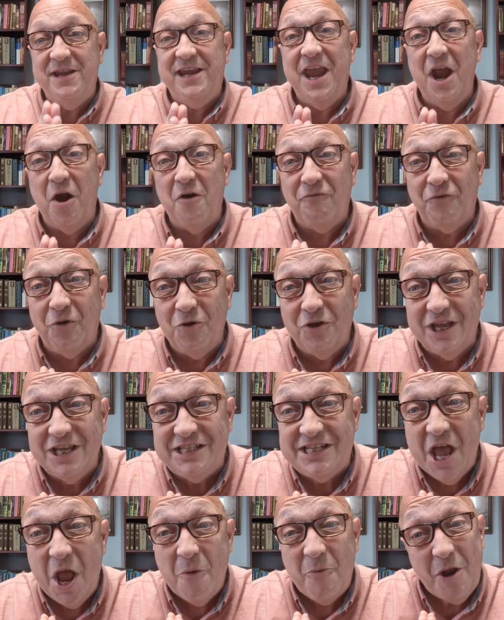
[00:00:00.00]
be careful
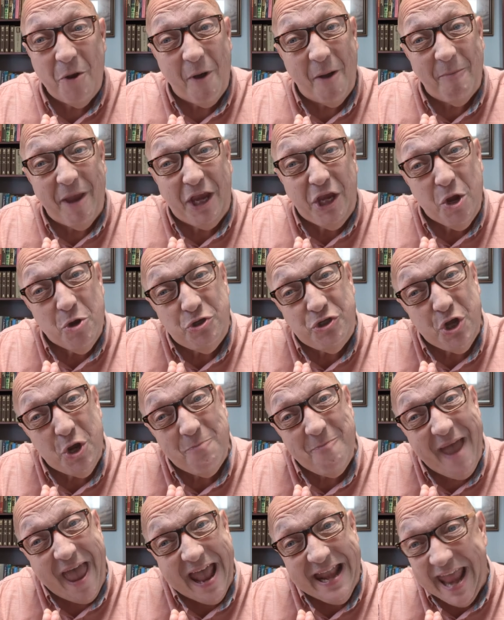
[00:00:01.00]
because we don't want to make
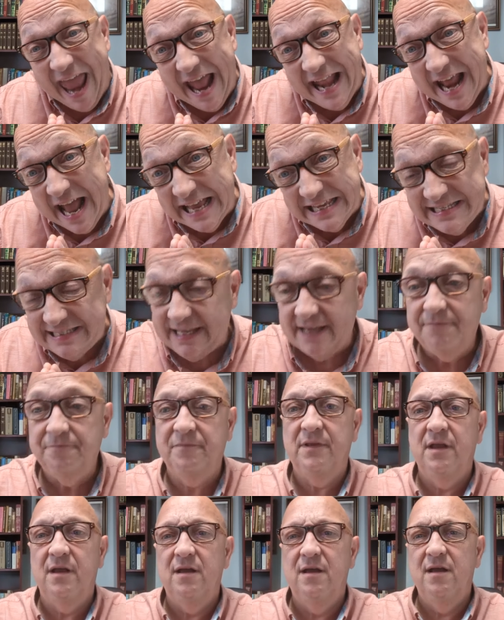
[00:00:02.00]
YouTube mad at us.
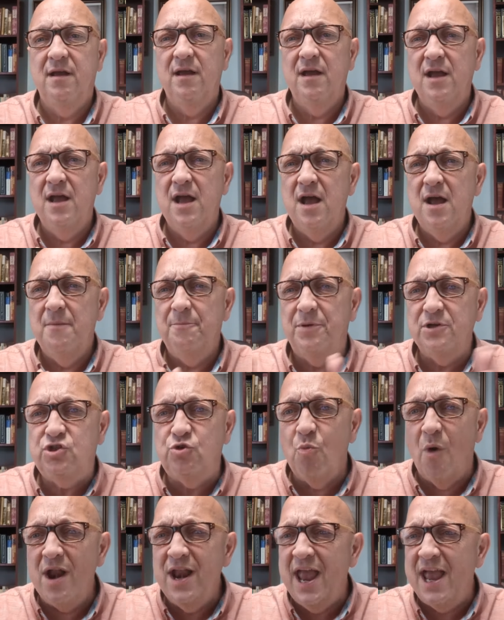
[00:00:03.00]
But
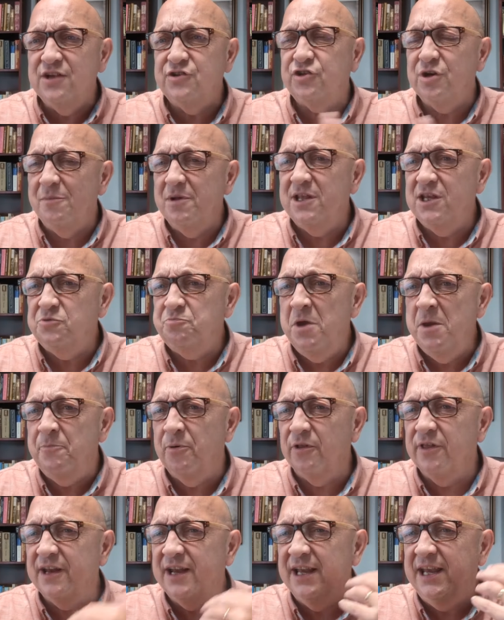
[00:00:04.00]
you want to ask some of these
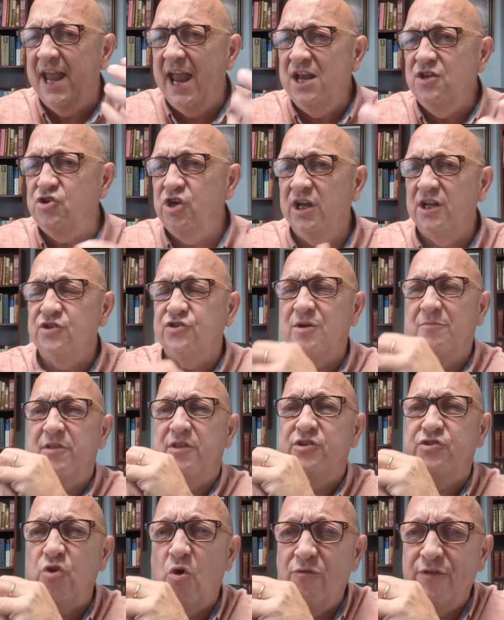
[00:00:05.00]
people that are engaging in some of
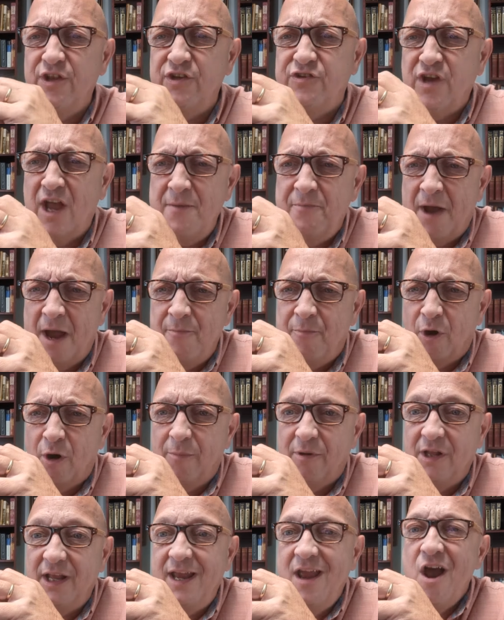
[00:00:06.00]
this over-the-top
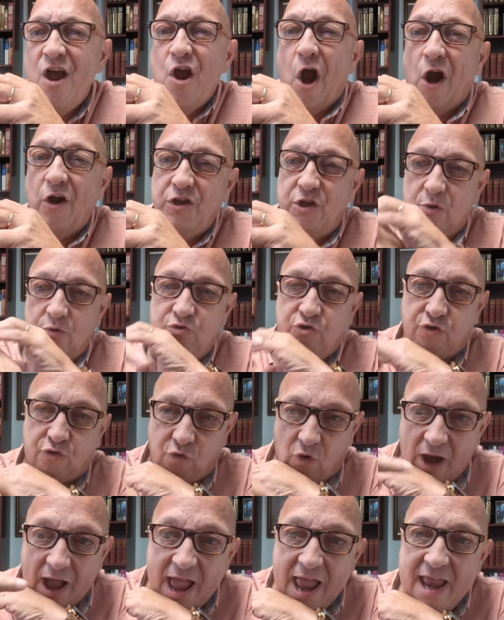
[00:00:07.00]
hyperbole, are you
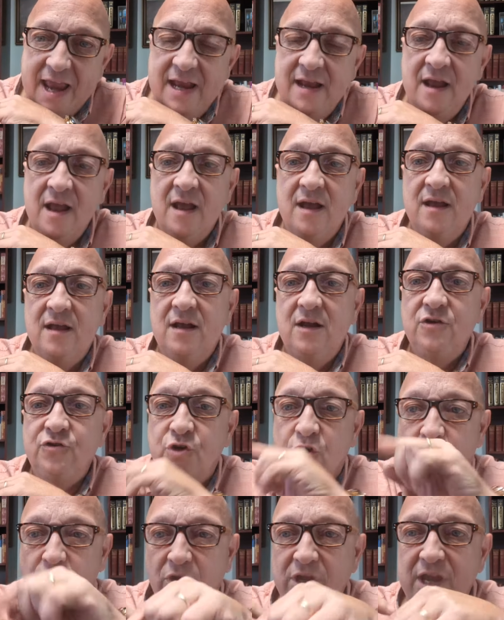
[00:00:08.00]
trying
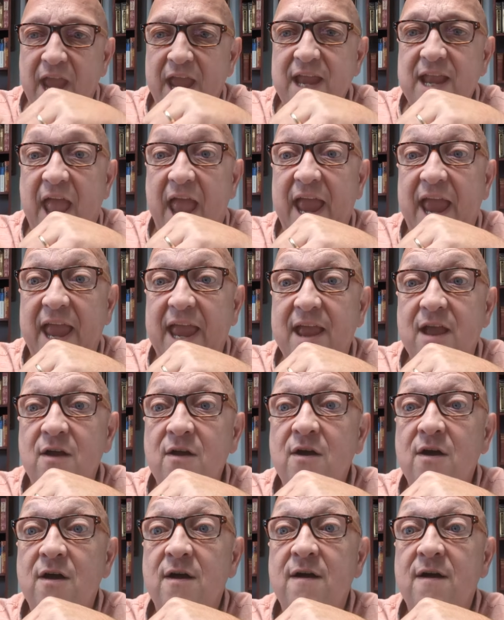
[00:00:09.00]
to create a